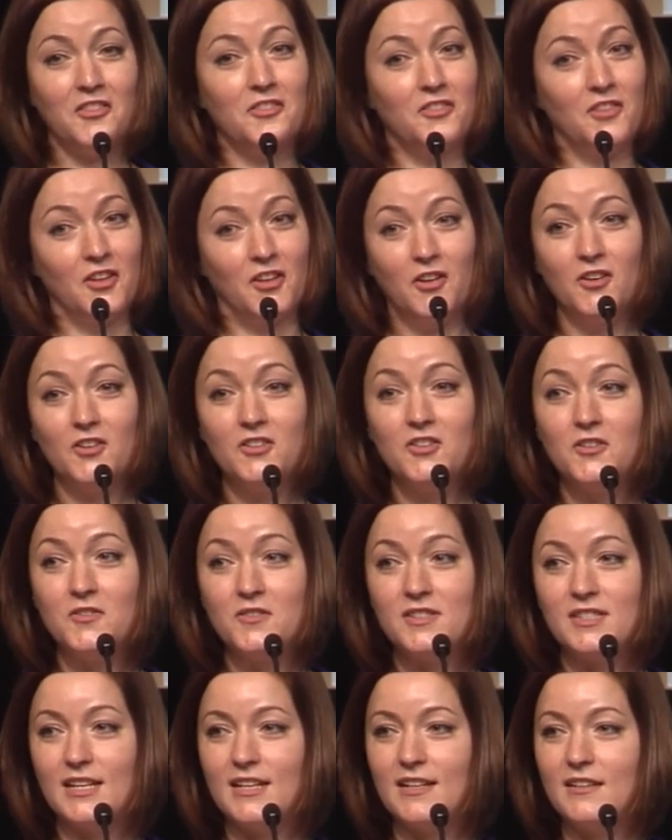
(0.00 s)
The good
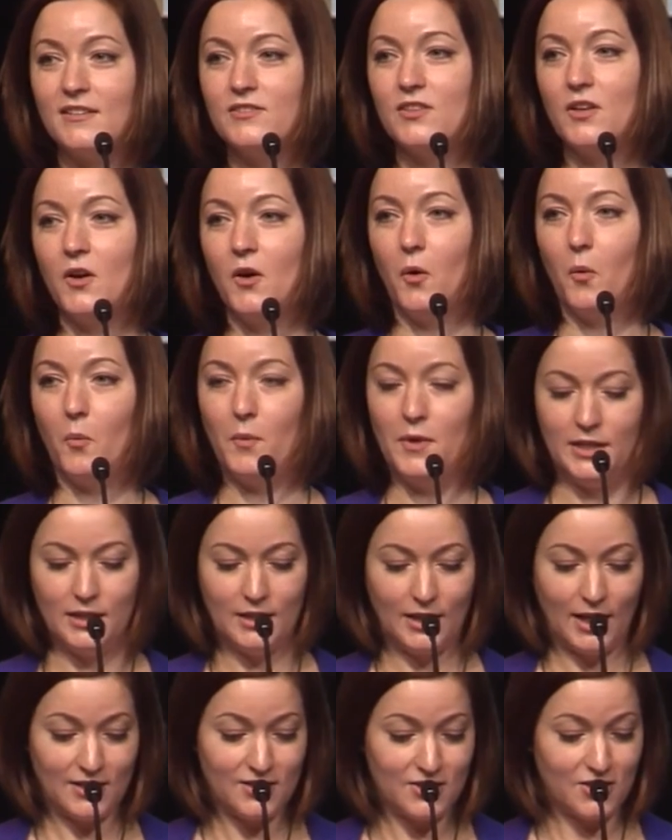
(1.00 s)
news is we can
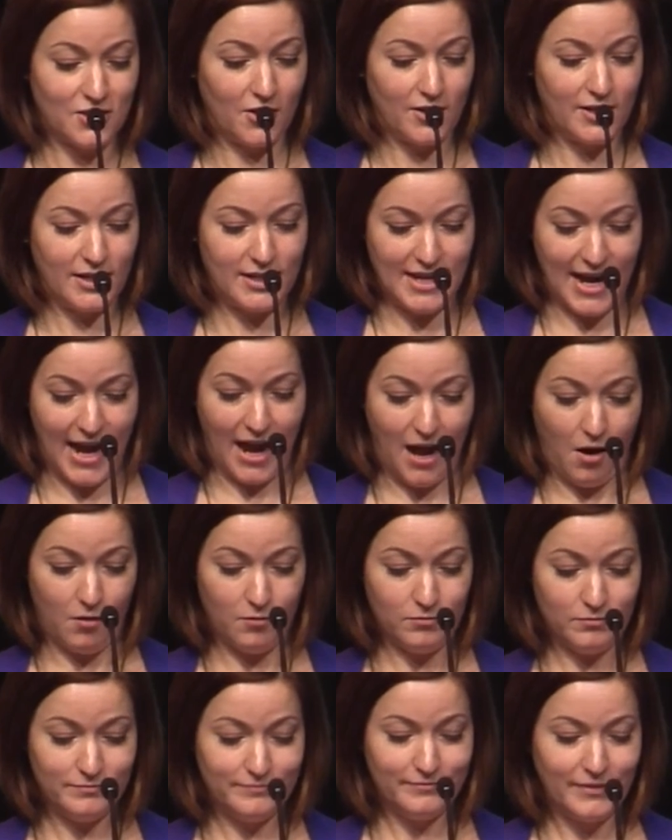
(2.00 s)
get started now,